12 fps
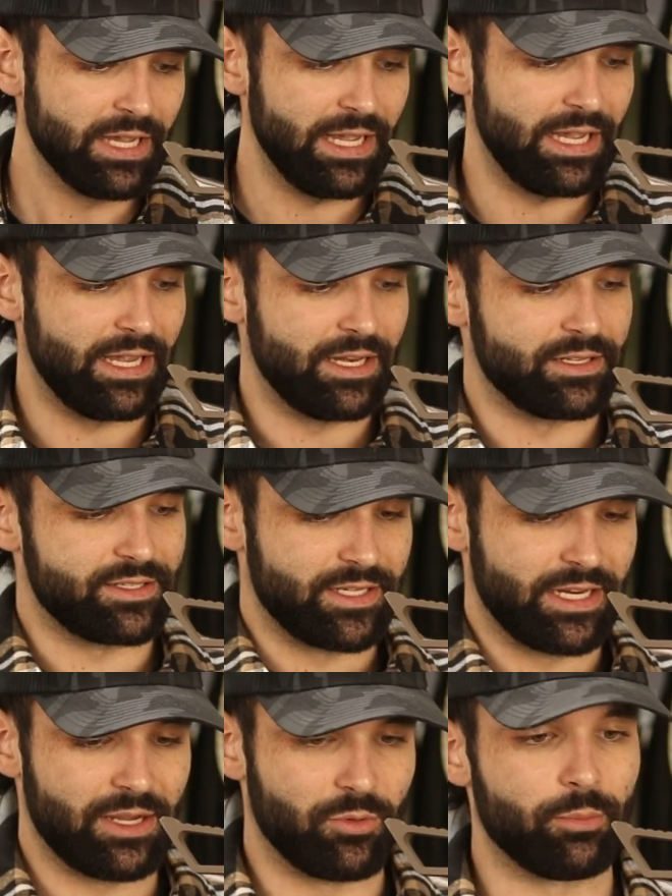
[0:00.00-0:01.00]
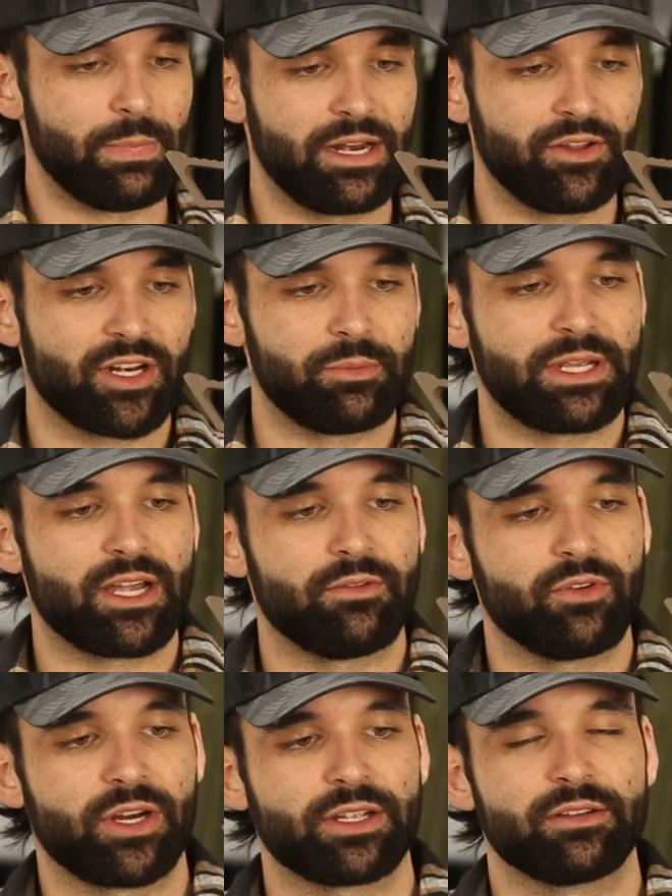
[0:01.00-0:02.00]
And today we're mainly going to be
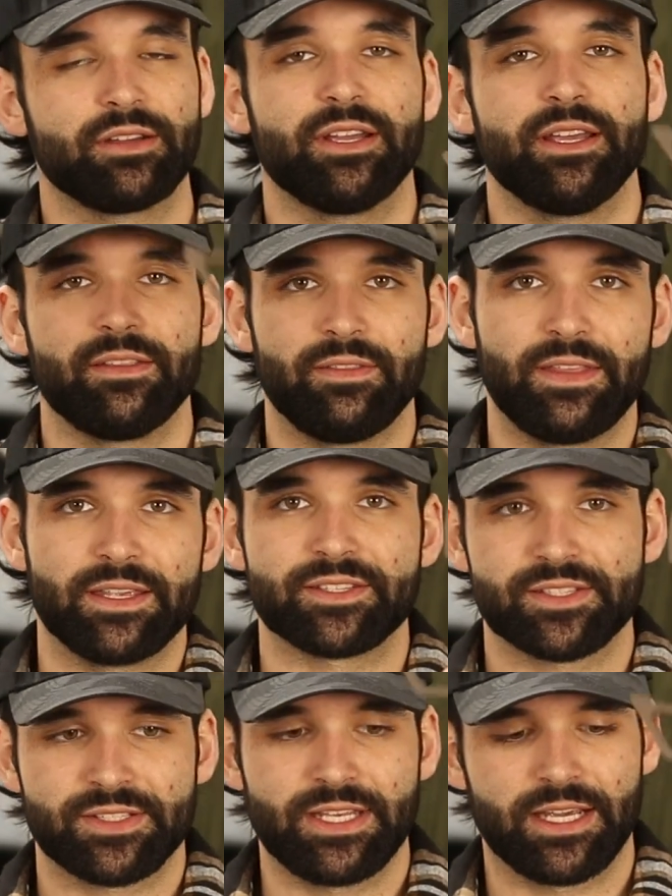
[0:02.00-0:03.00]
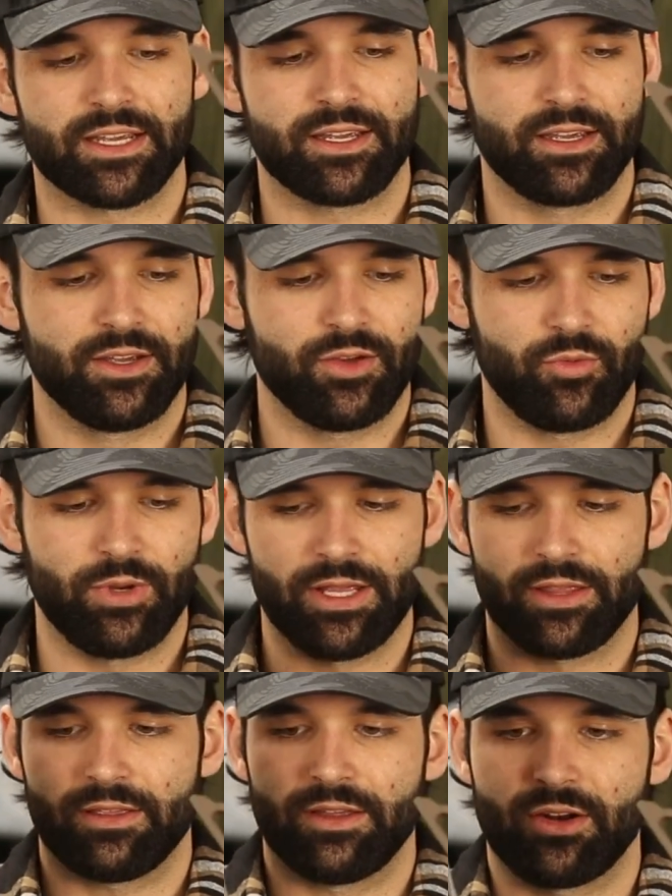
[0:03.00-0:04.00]
covering this stick
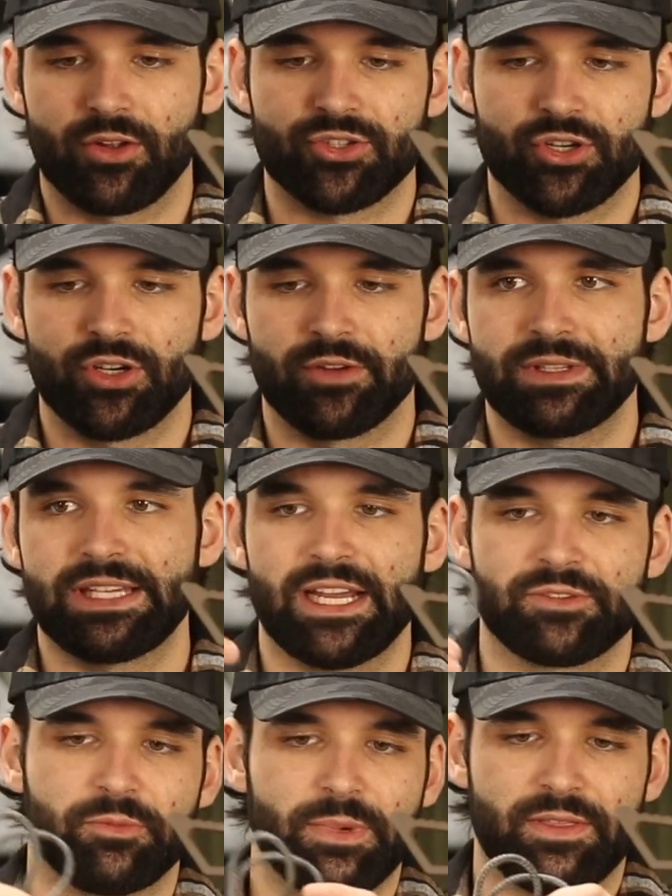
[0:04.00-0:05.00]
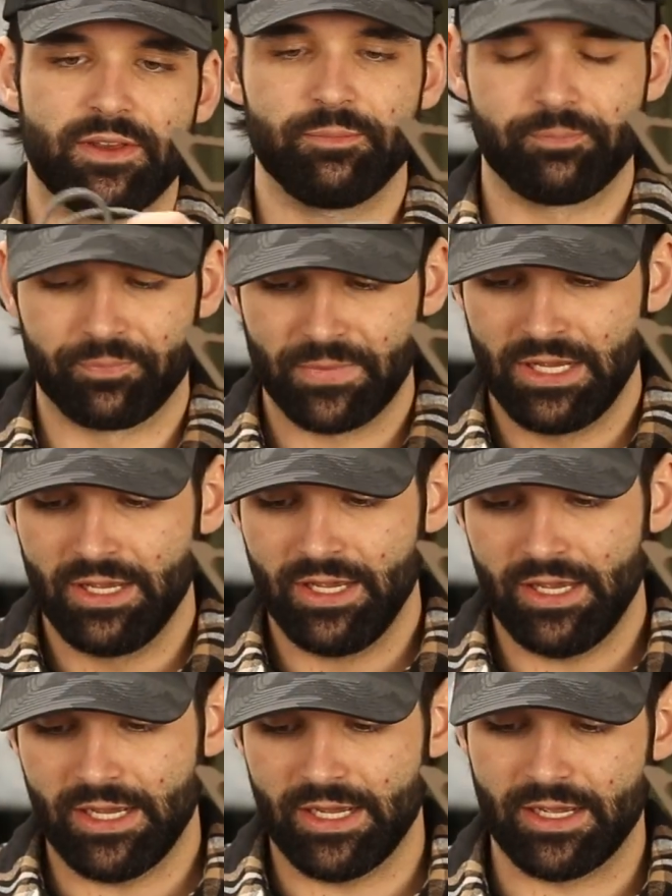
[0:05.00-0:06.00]
with an alternative attachment method.
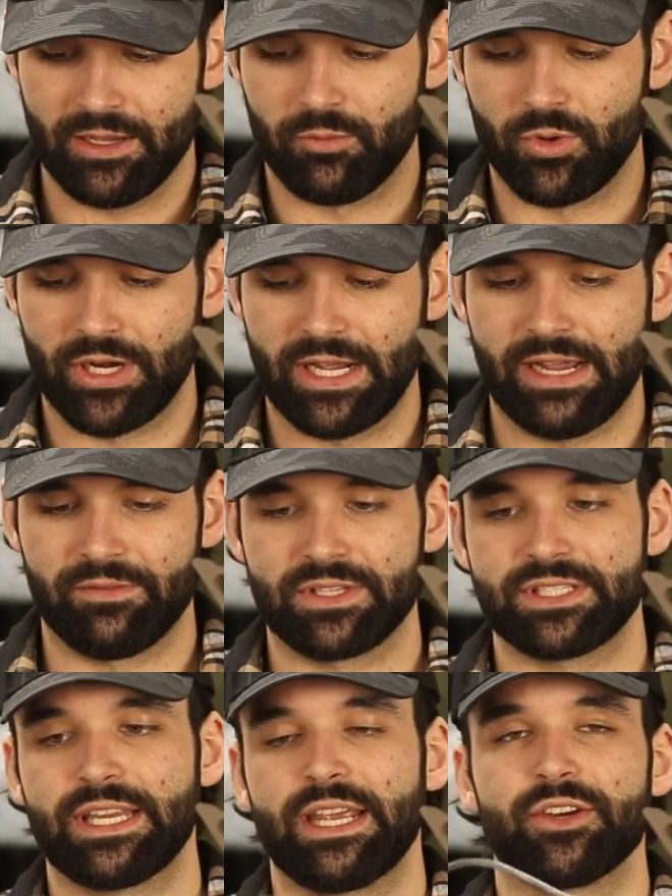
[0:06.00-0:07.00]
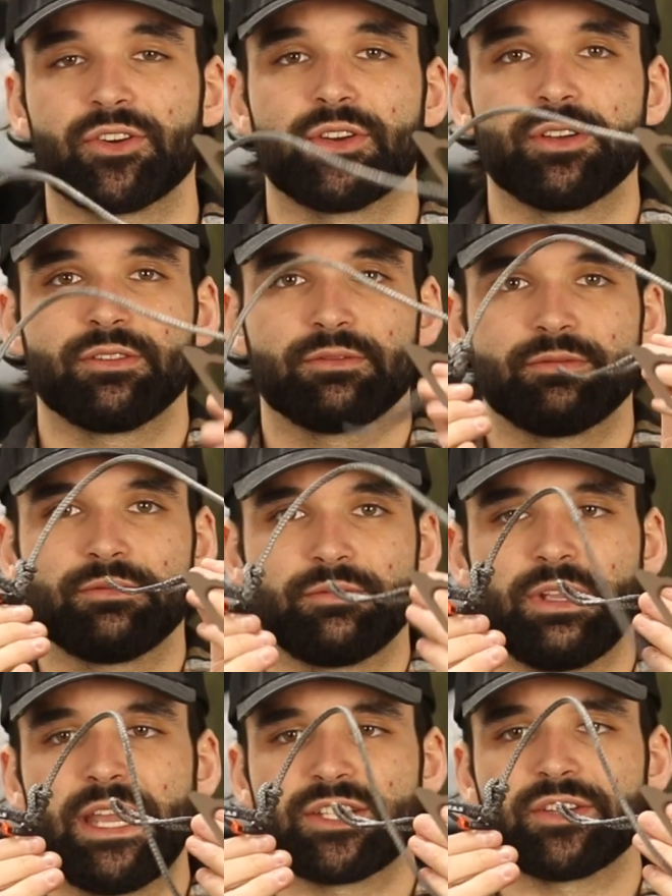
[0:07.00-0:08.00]
We're going to have the standard
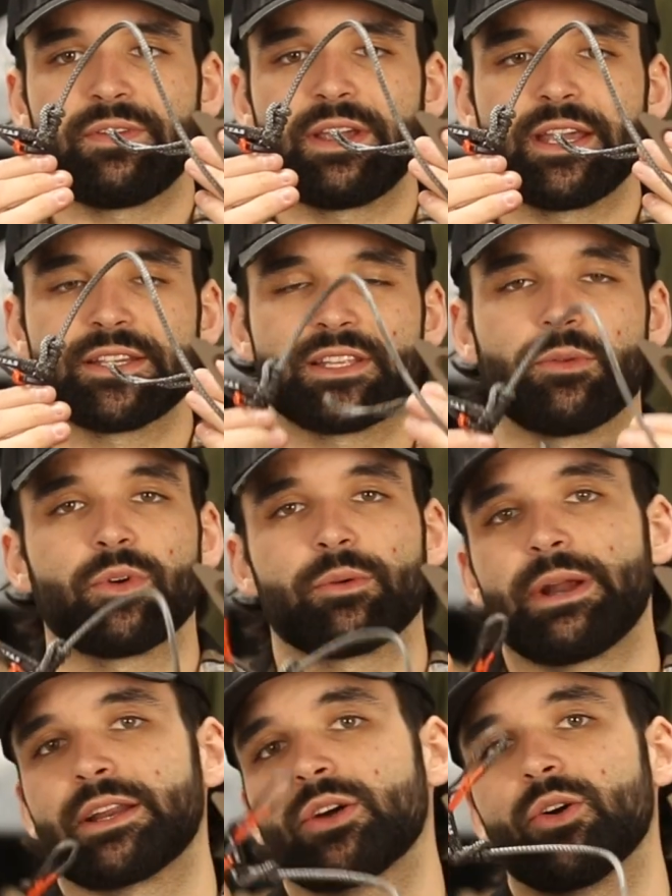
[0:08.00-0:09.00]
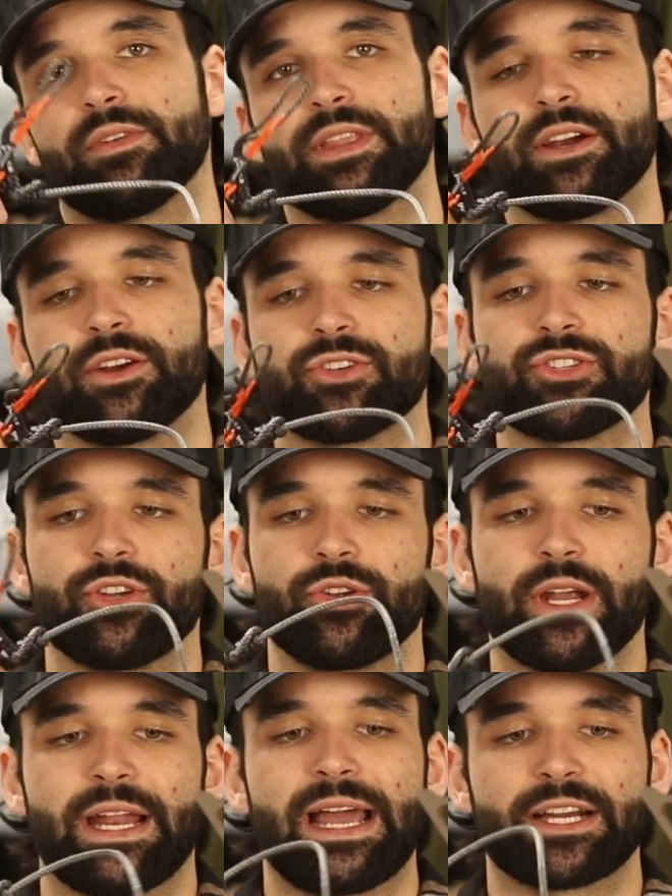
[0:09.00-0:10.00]
HFAS that we're about to go over there and show
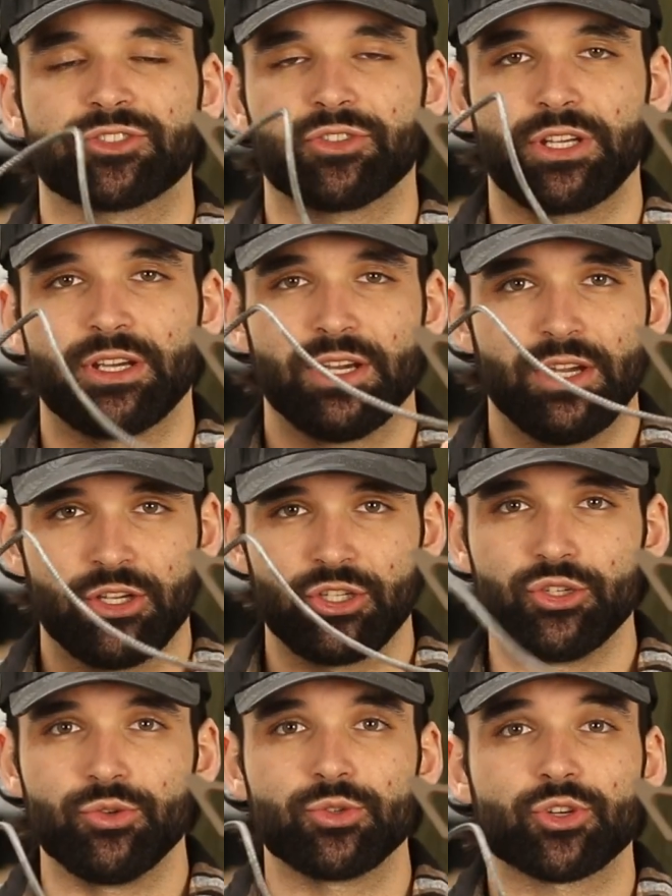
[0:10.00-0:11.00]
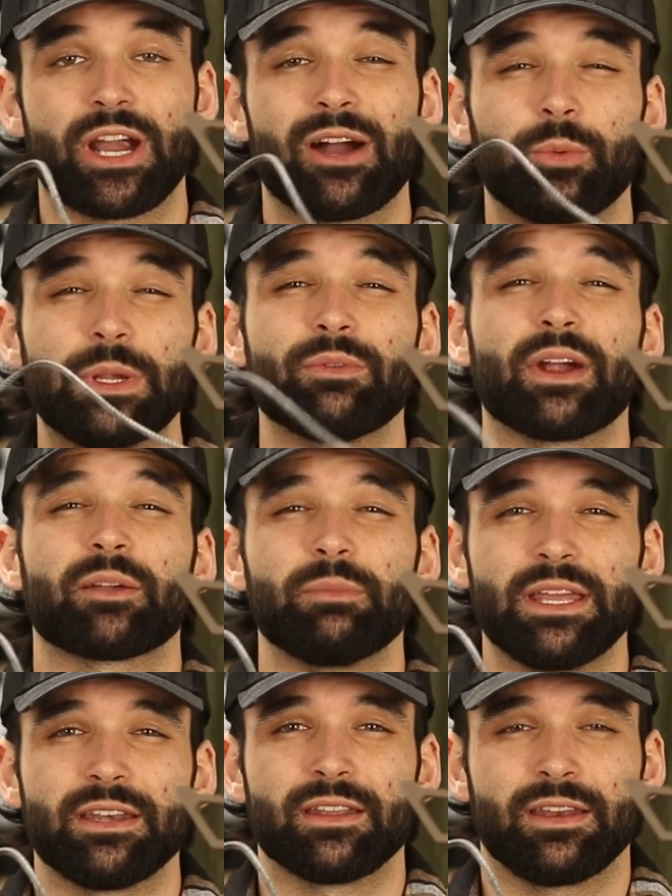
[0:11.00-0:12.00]
you how to actually use, or how we
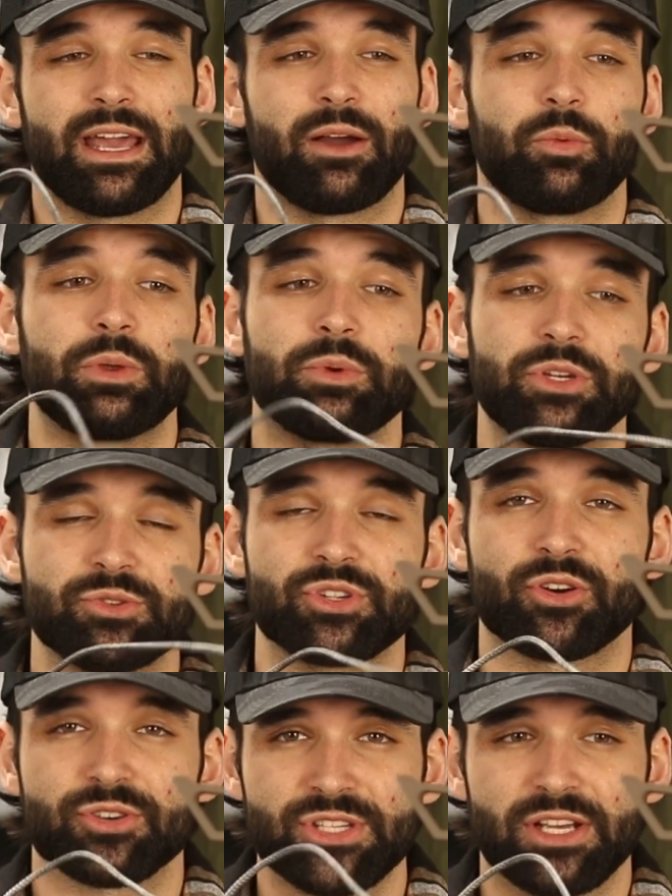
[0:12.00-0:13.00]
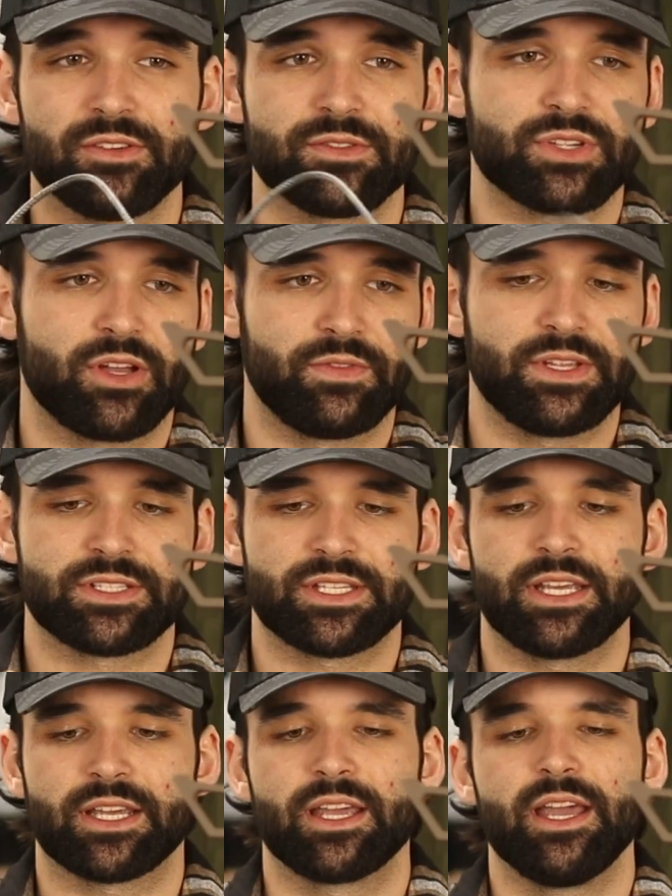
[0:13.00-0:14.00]
recommend and how we would use it ourselves on this
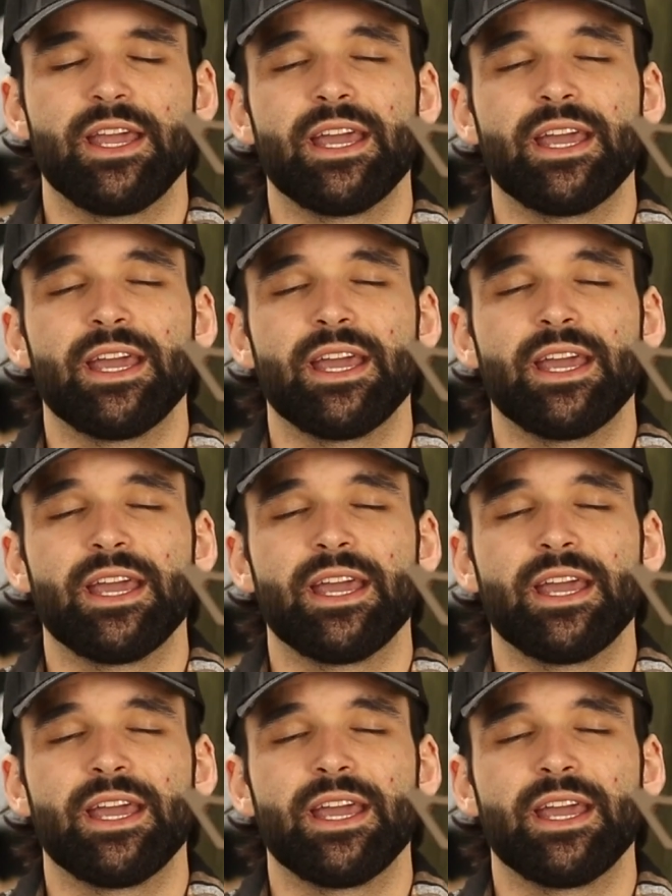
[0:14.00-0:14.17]
stick.